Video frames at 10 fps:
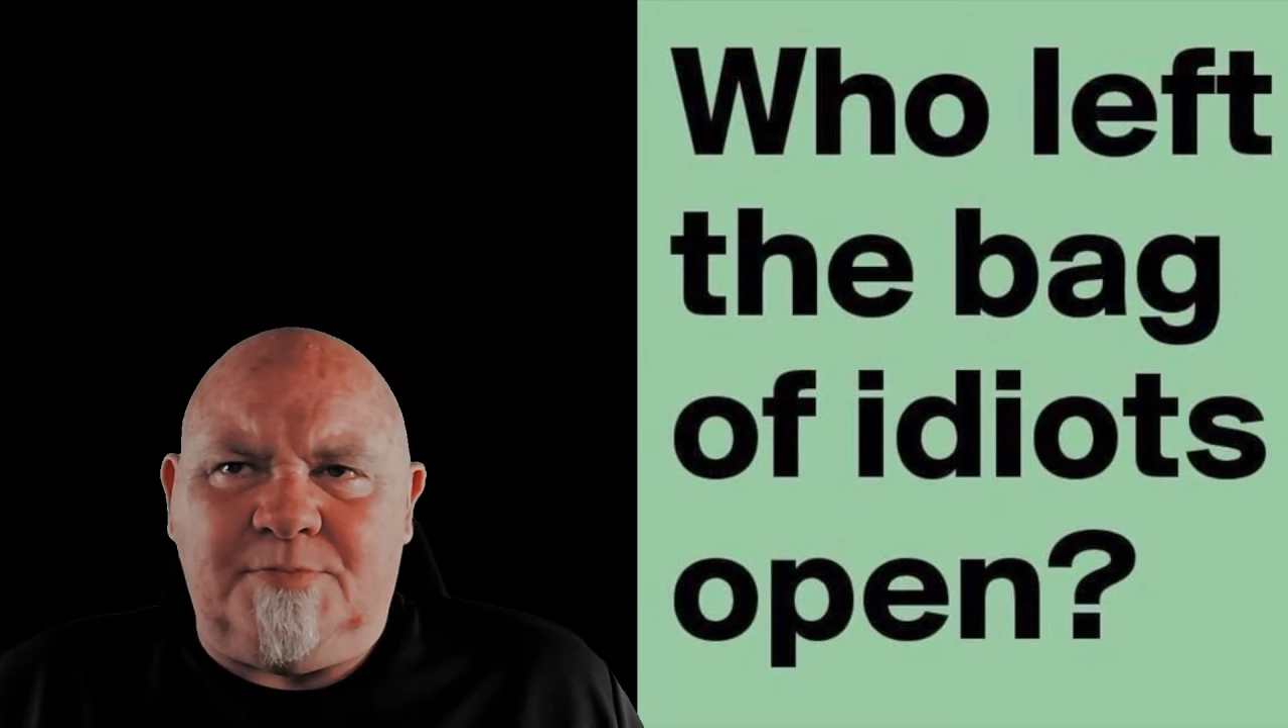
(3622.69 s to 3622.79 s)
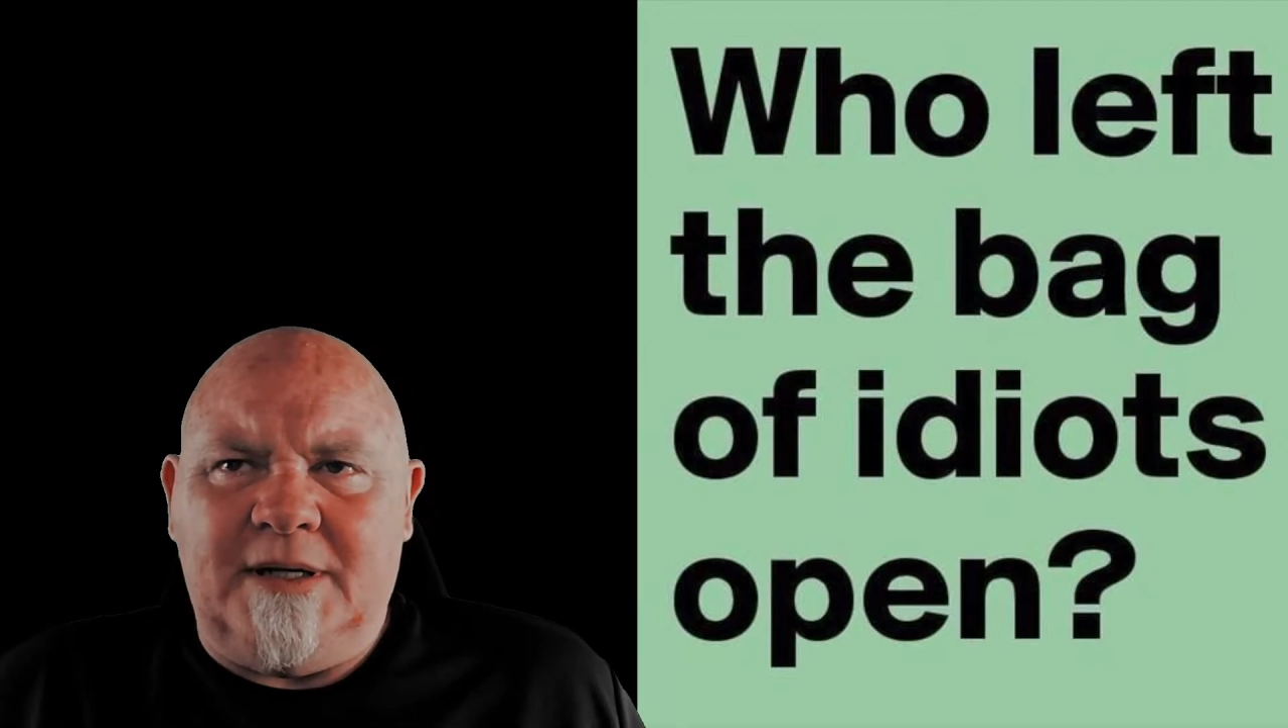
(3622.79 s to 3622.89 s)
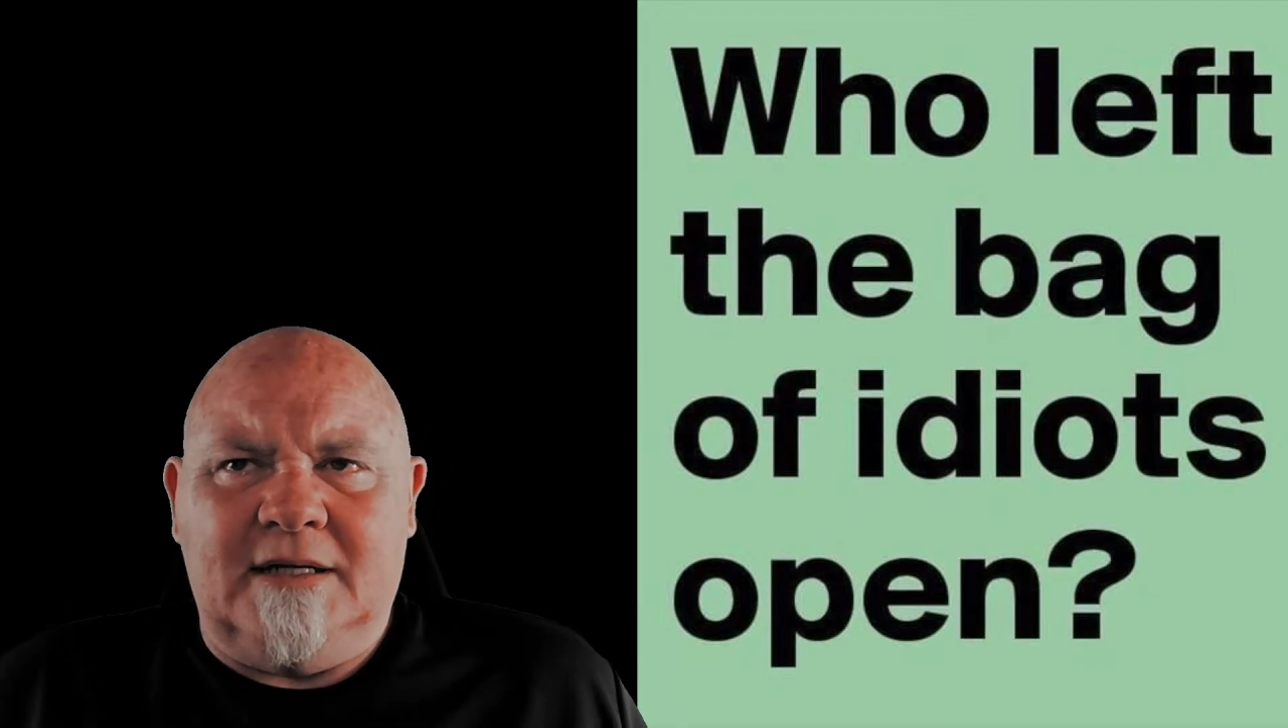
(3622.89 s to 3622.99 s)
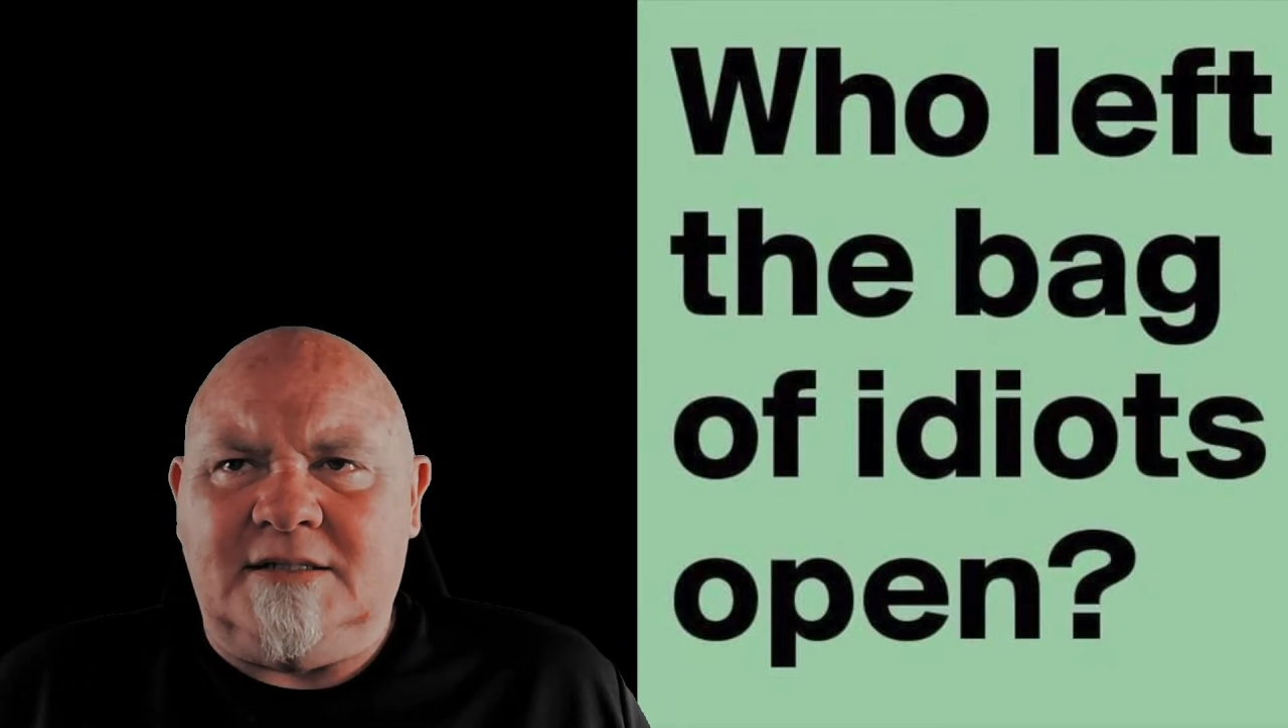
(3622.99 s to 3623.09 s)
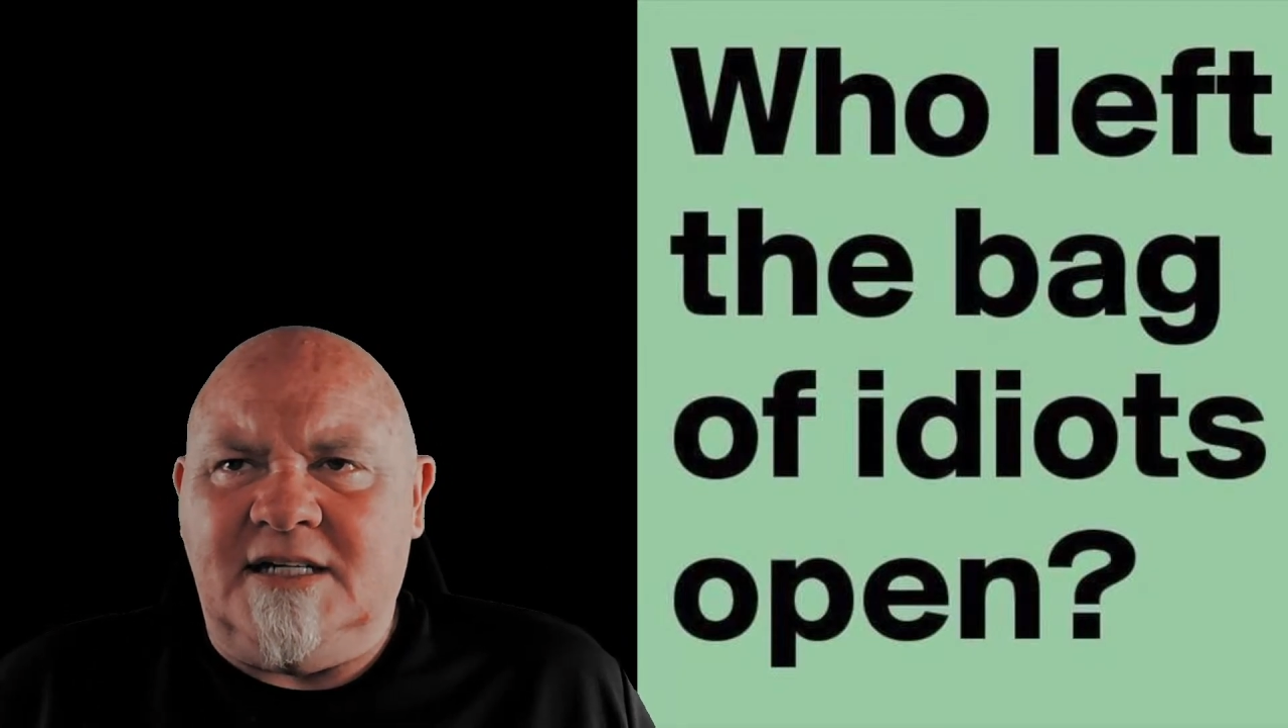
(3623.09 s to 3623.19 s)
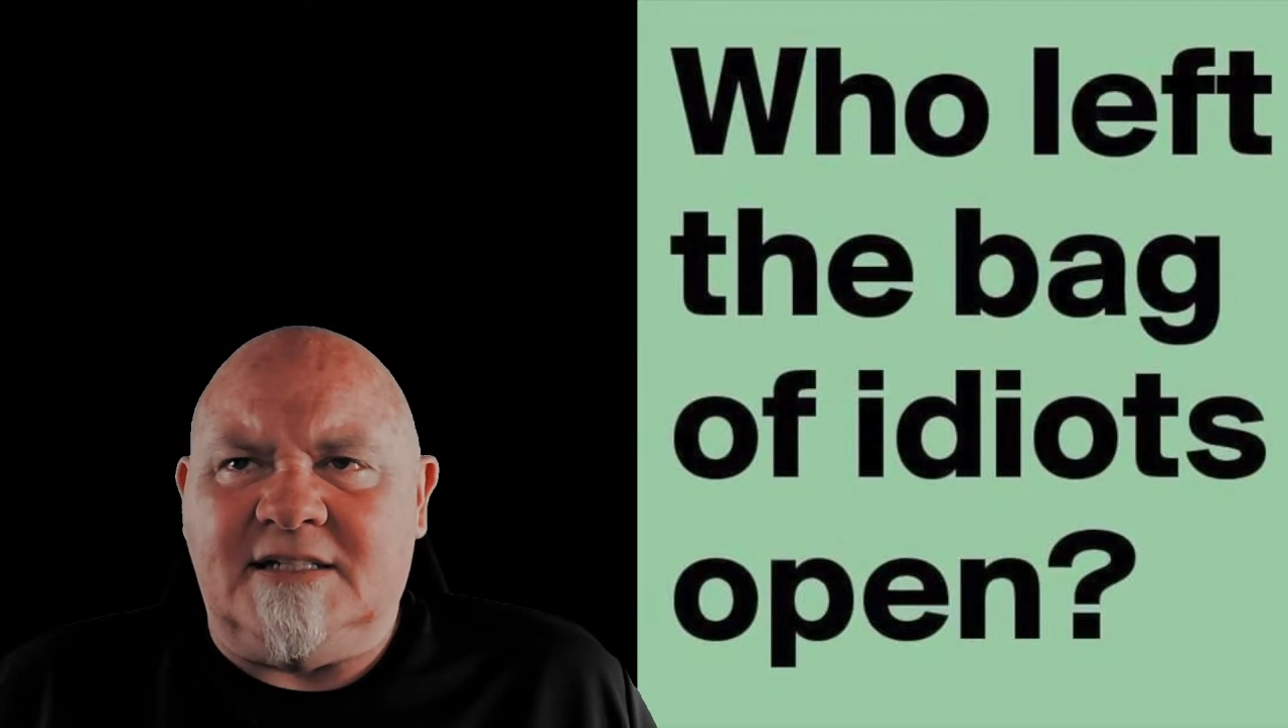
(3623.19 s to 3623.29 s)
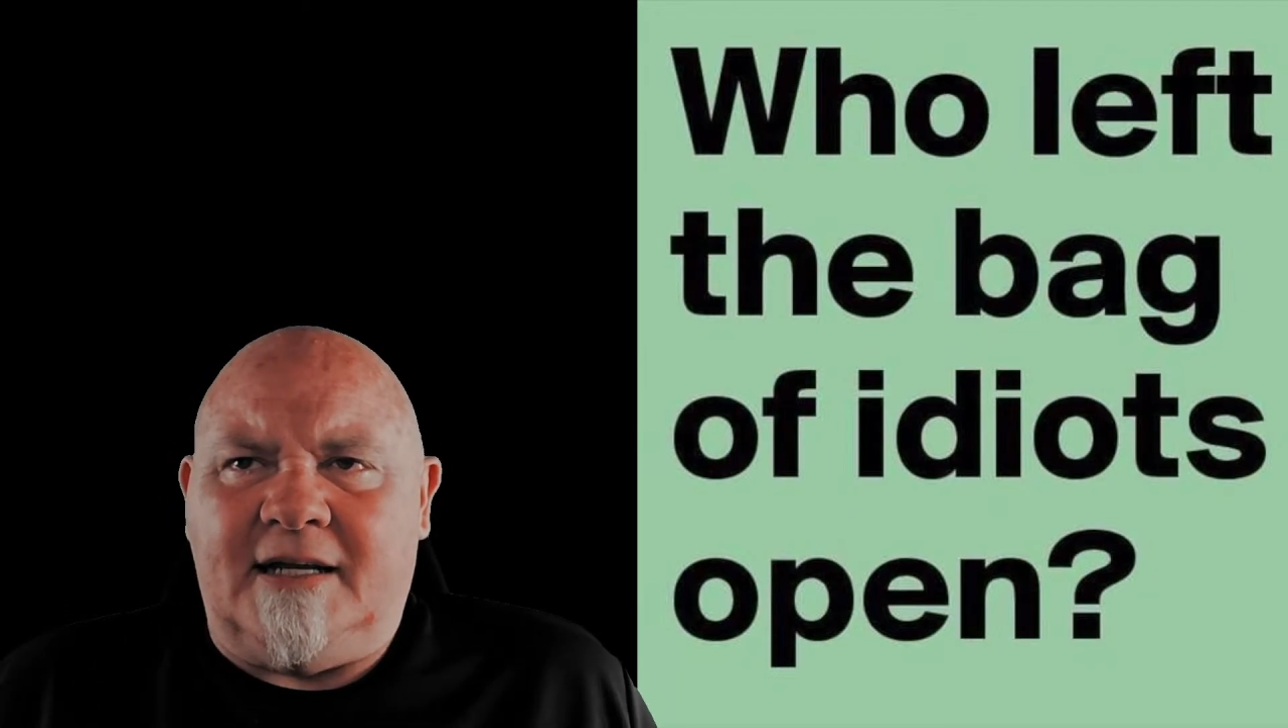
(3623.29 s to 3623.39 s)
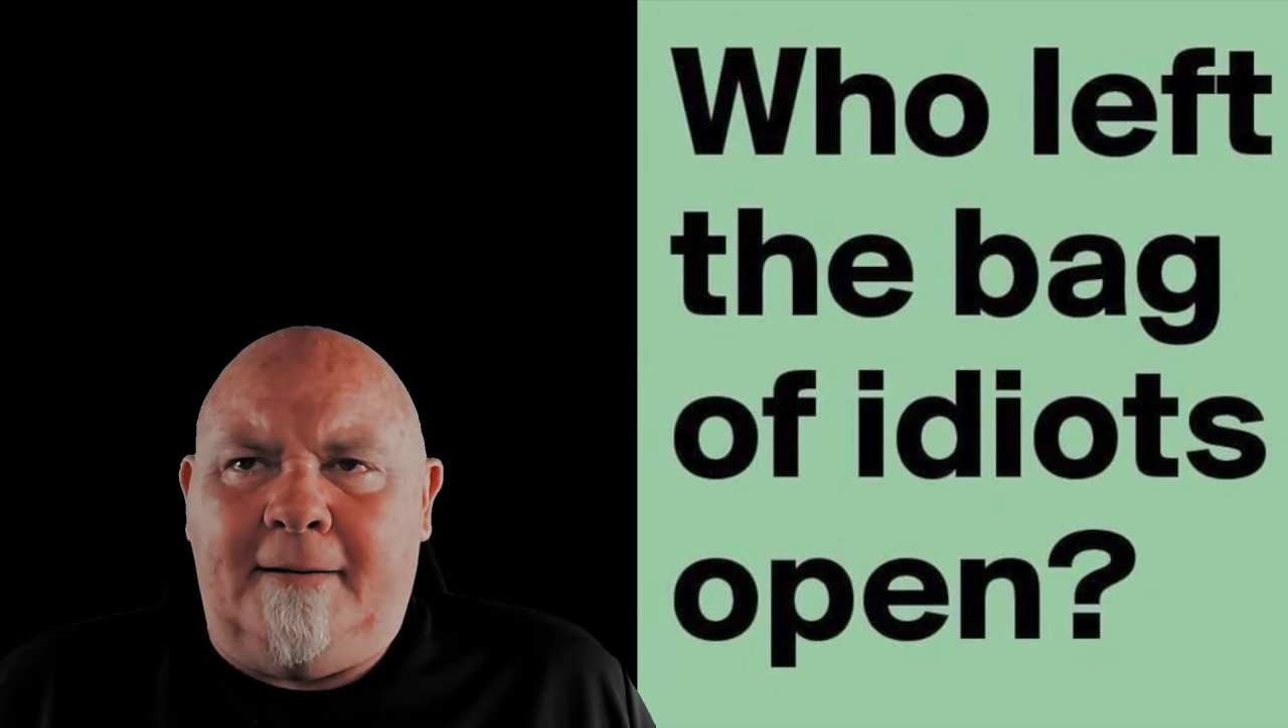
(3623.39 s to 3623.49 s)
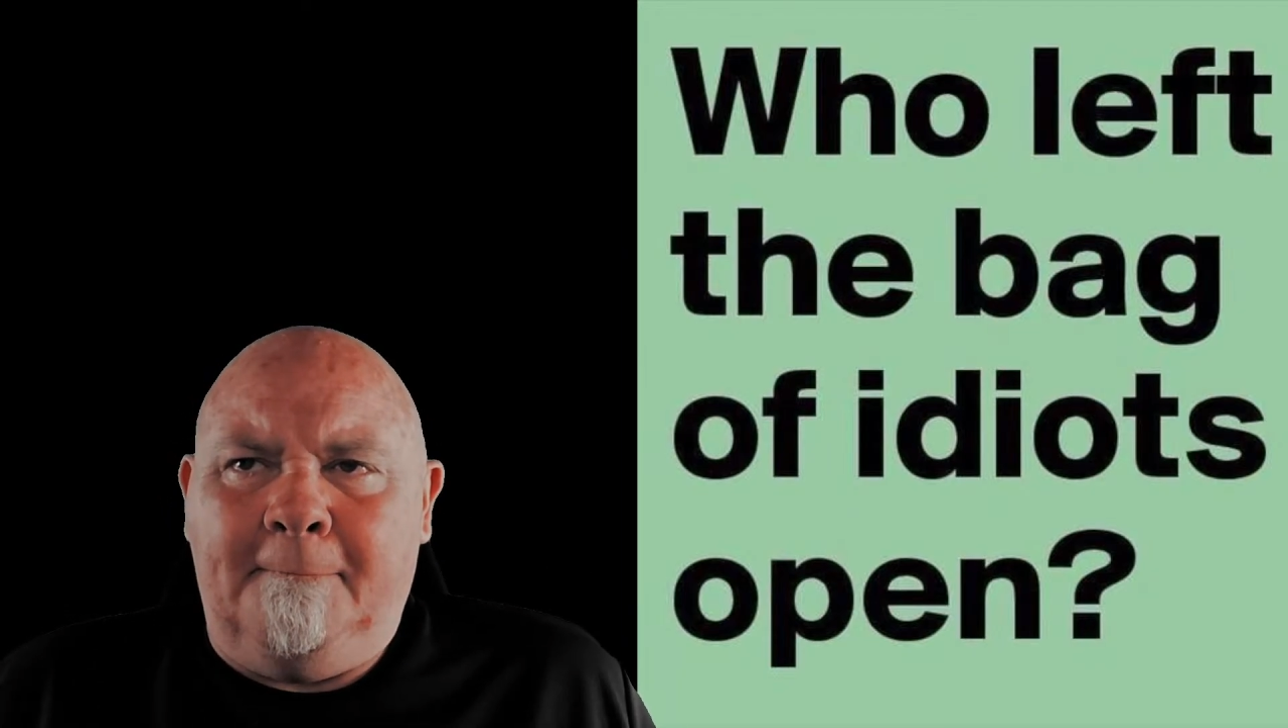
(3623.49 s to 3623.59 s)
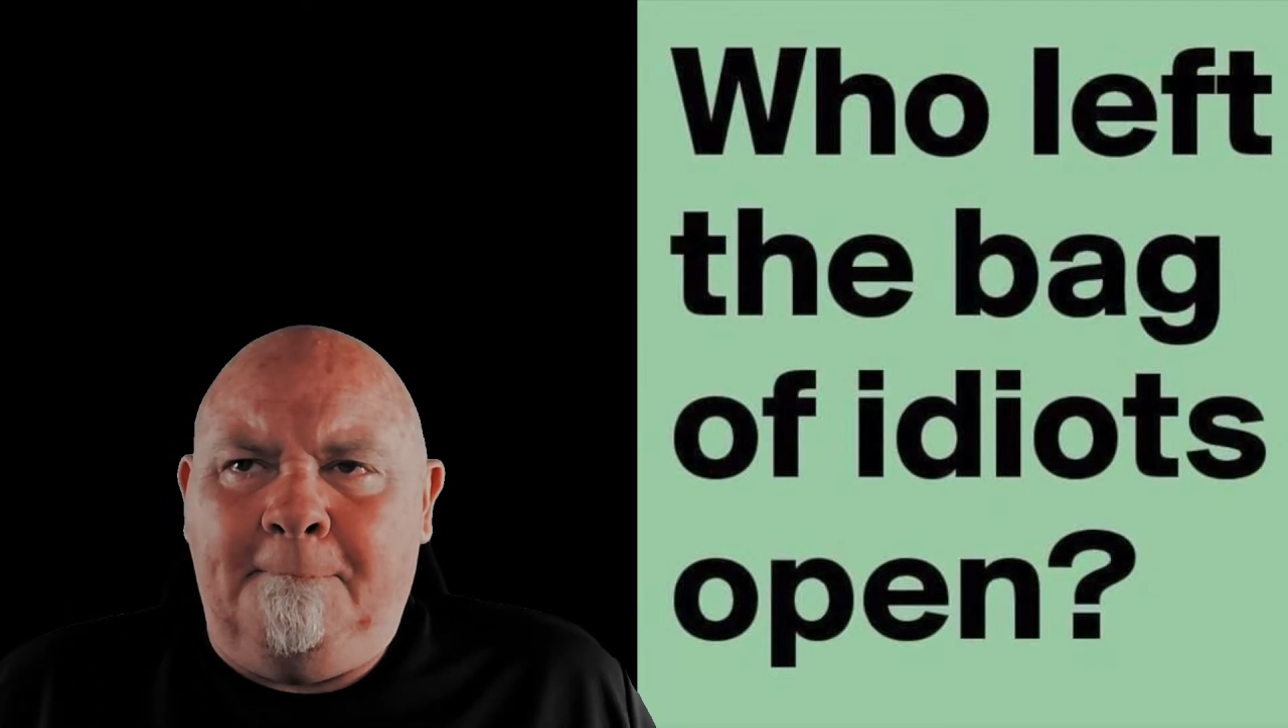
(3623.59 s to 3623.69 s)
been a
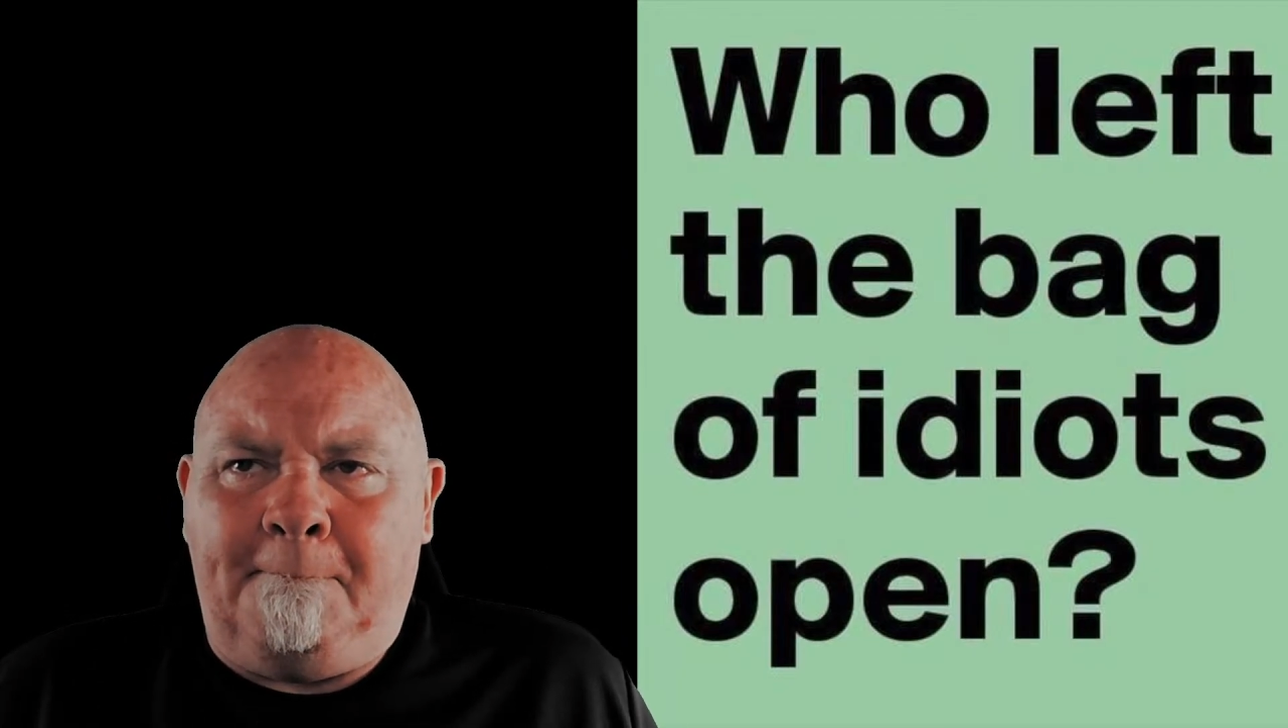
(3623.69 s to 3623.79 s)
CSAM.